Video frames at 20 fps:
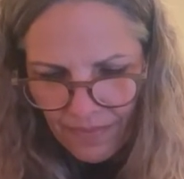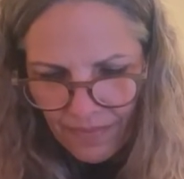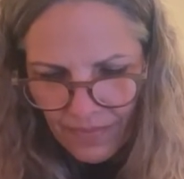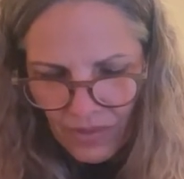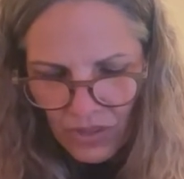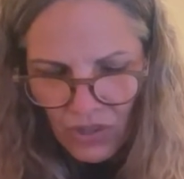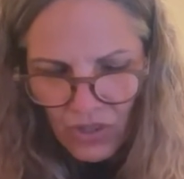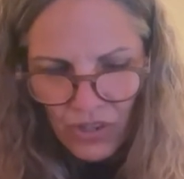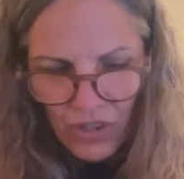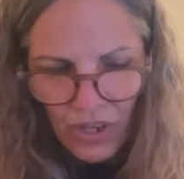
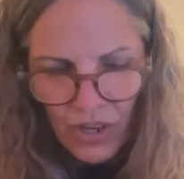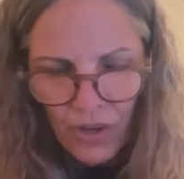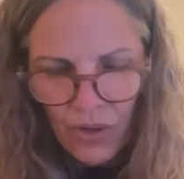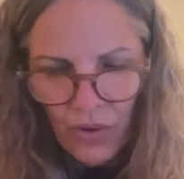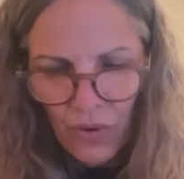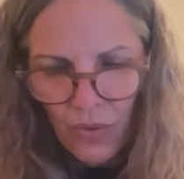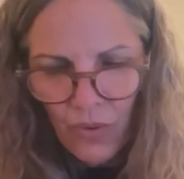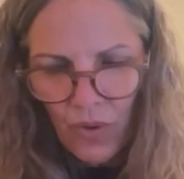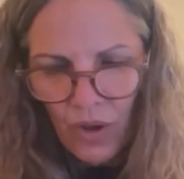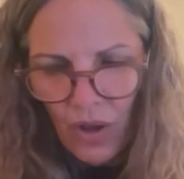
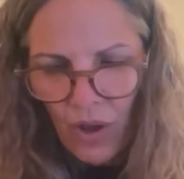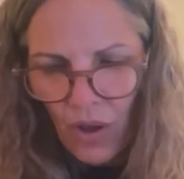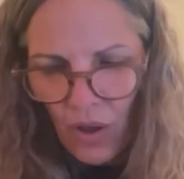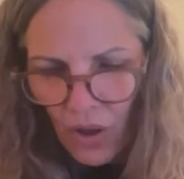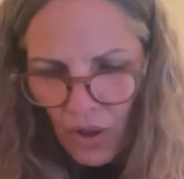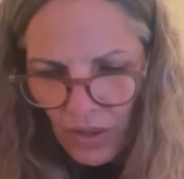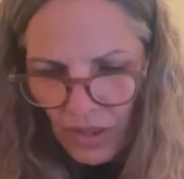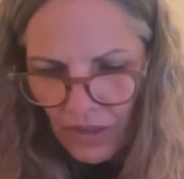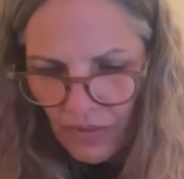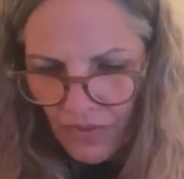So
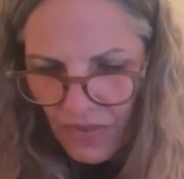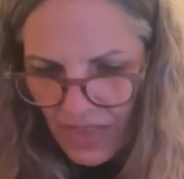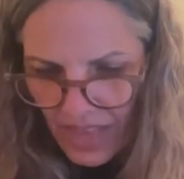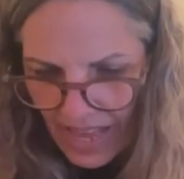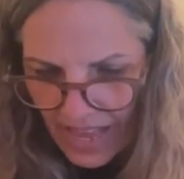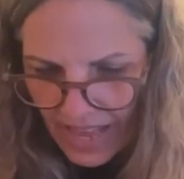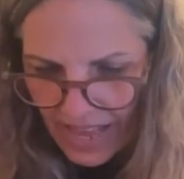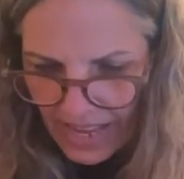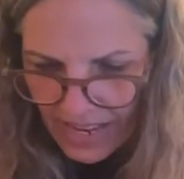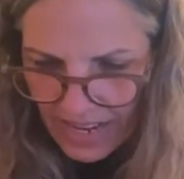all of
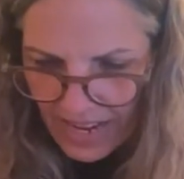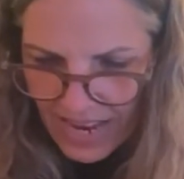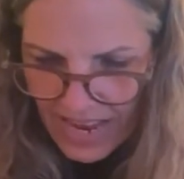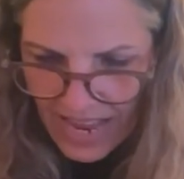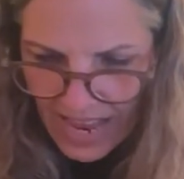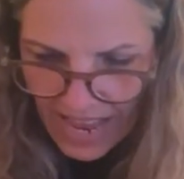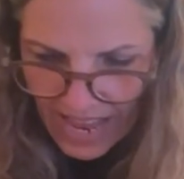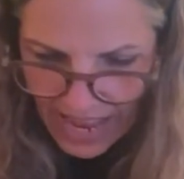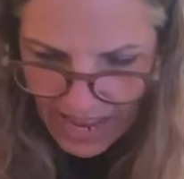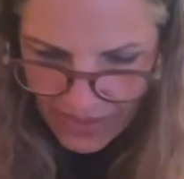that.
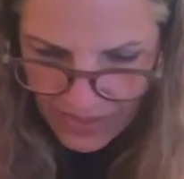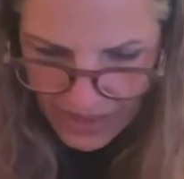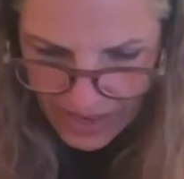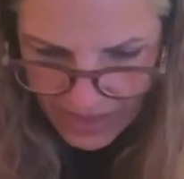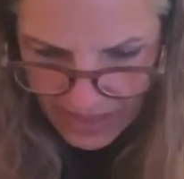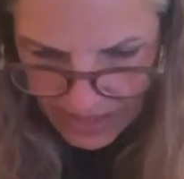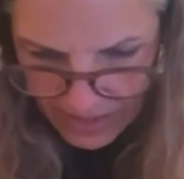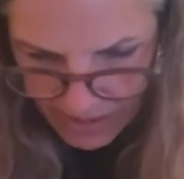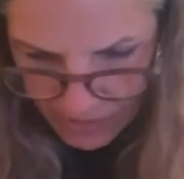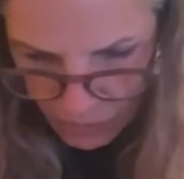And
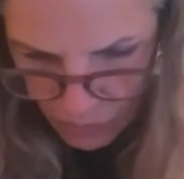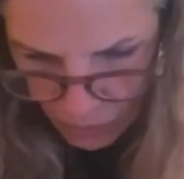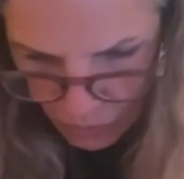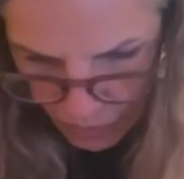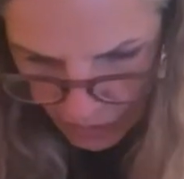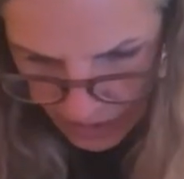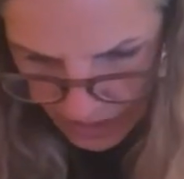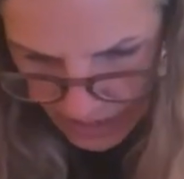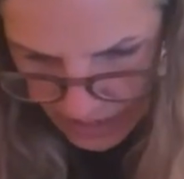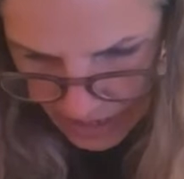then this
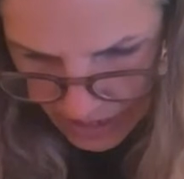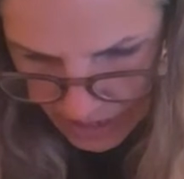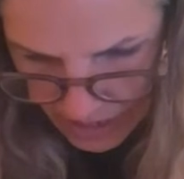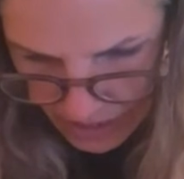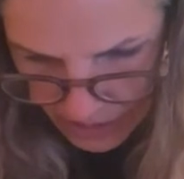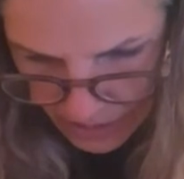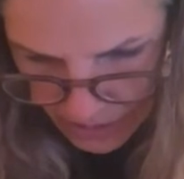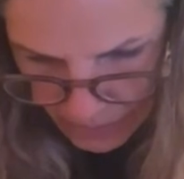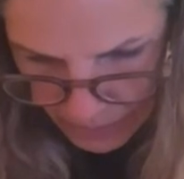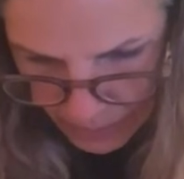one
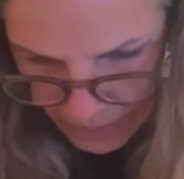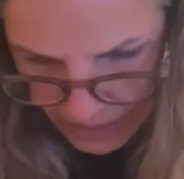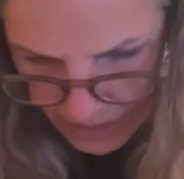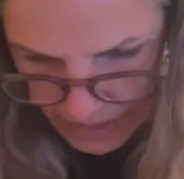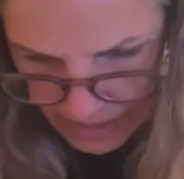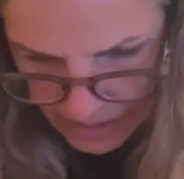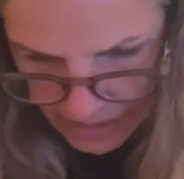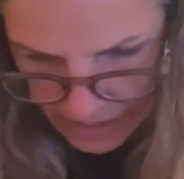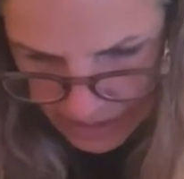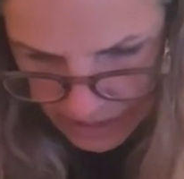other
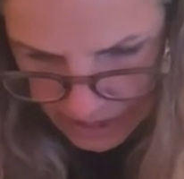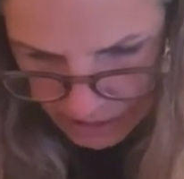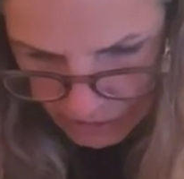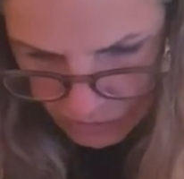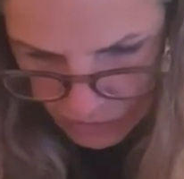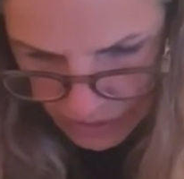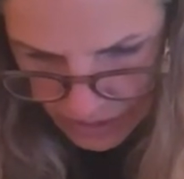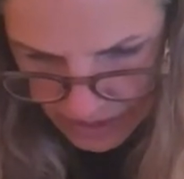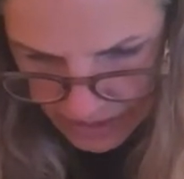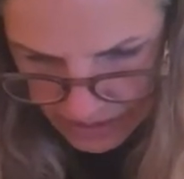piece that I
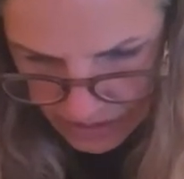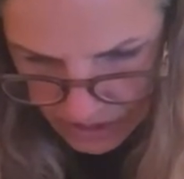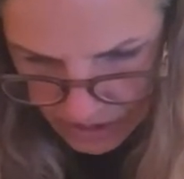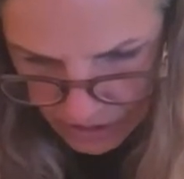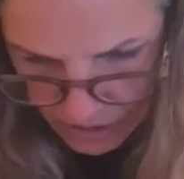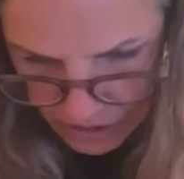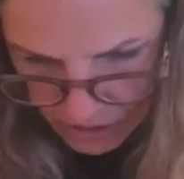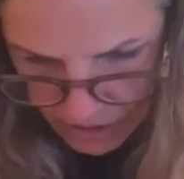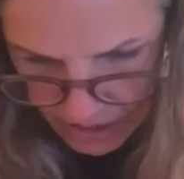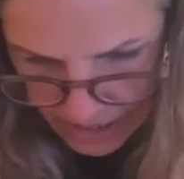wanted to
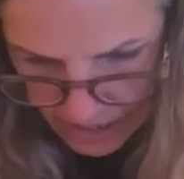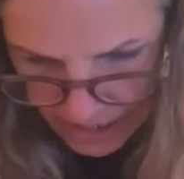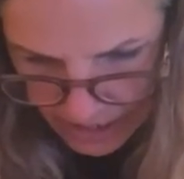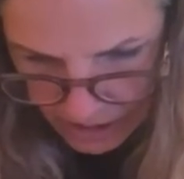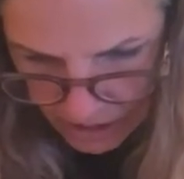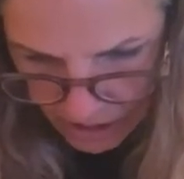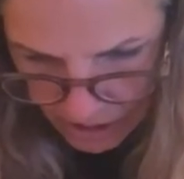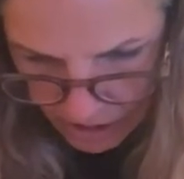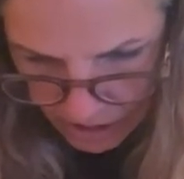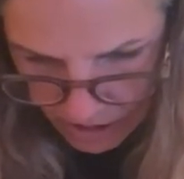look
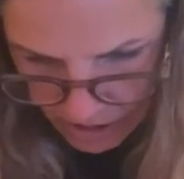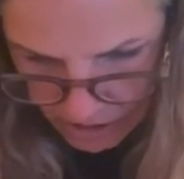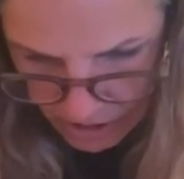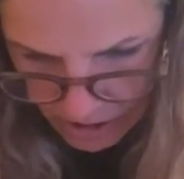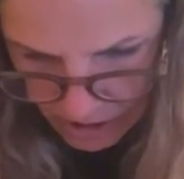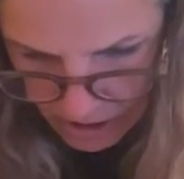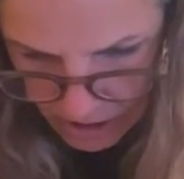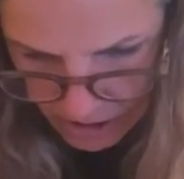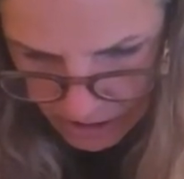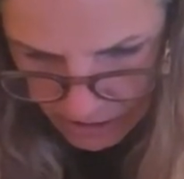at
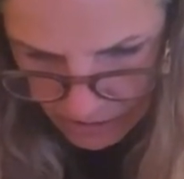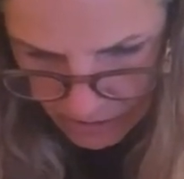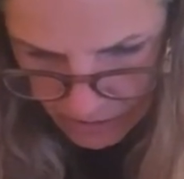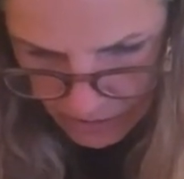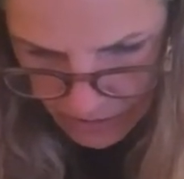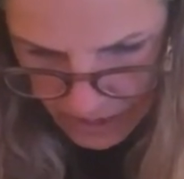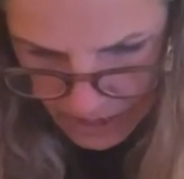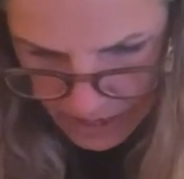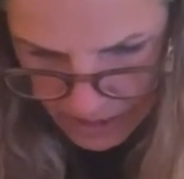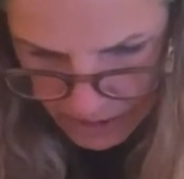
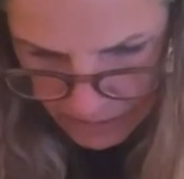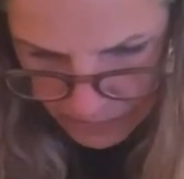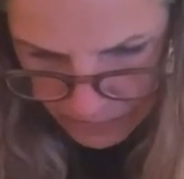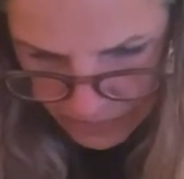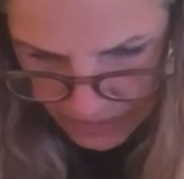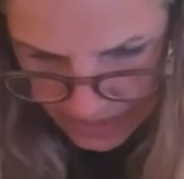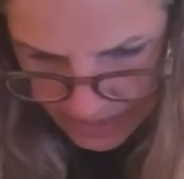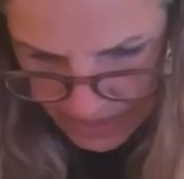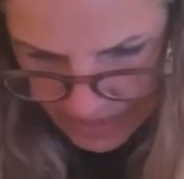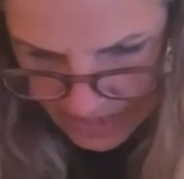also
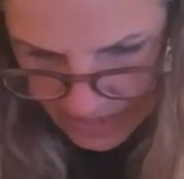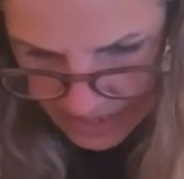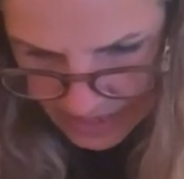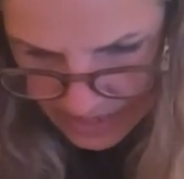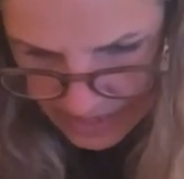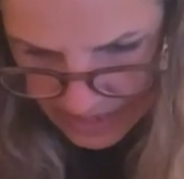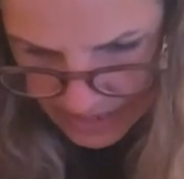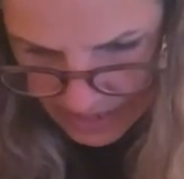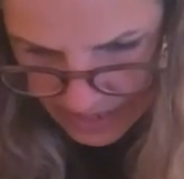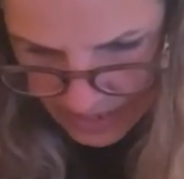that
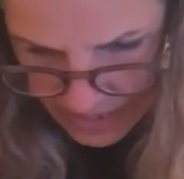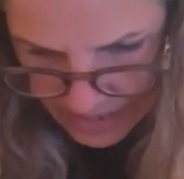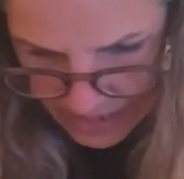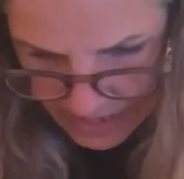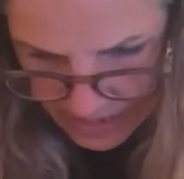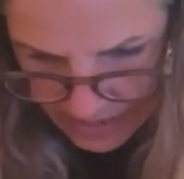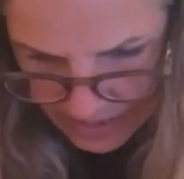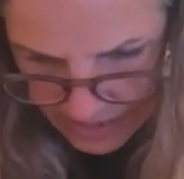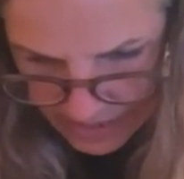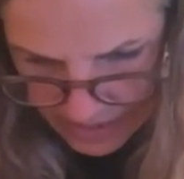
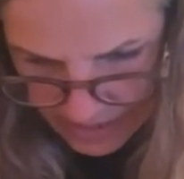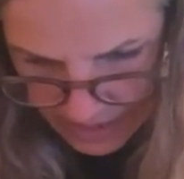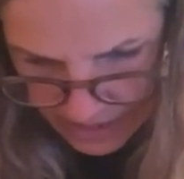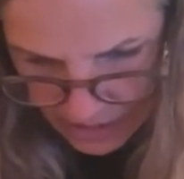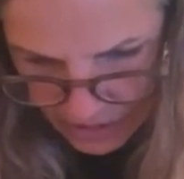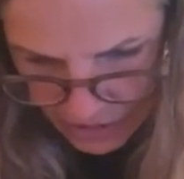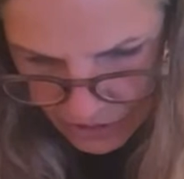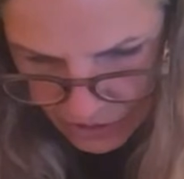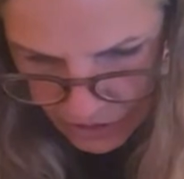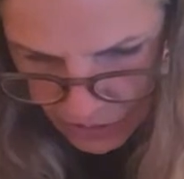says,
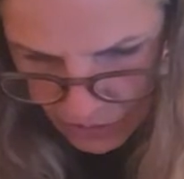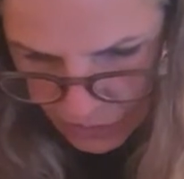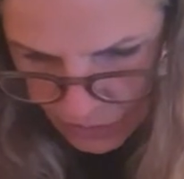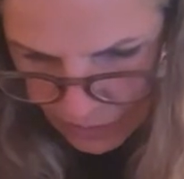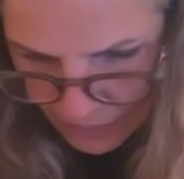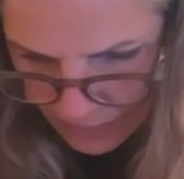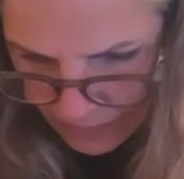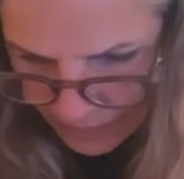you know,